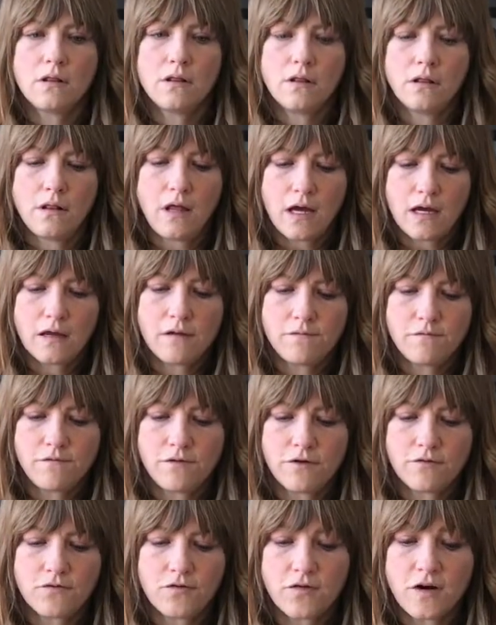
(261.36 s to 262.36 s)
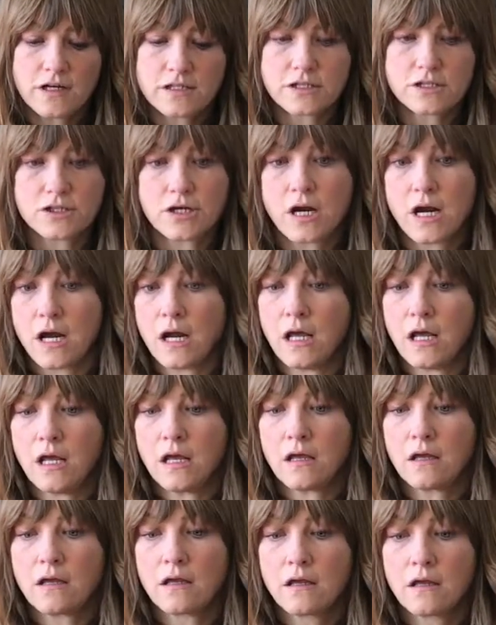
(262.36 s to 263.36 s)
that can feel frustrating.
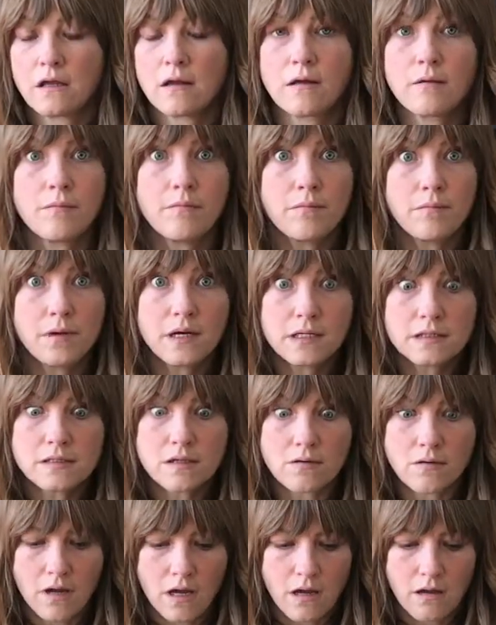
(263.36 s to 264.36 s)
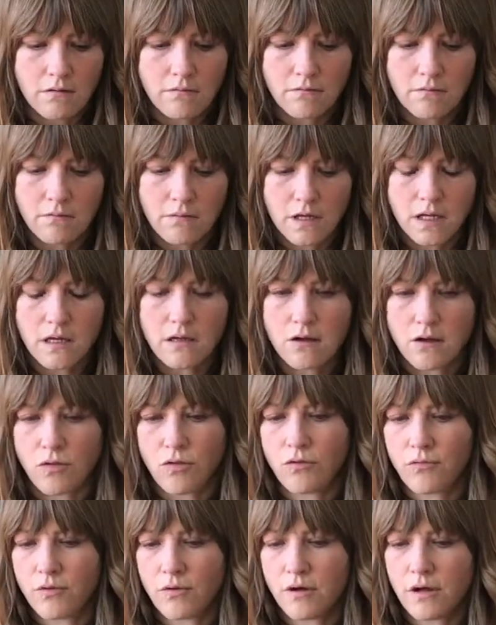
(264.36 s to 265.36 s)
It's okay. You can get
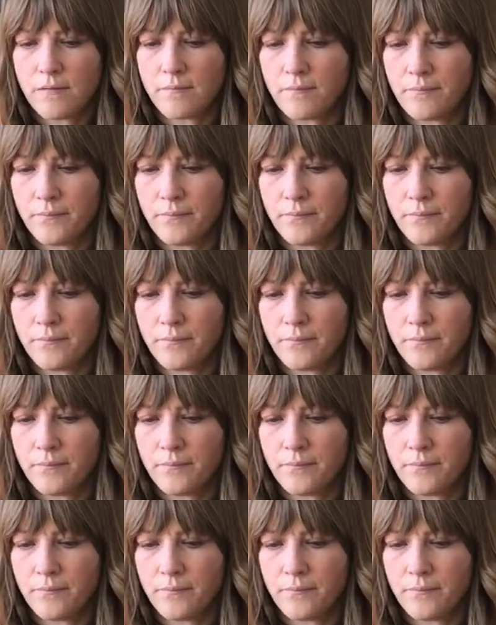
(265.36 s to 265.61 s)
through it.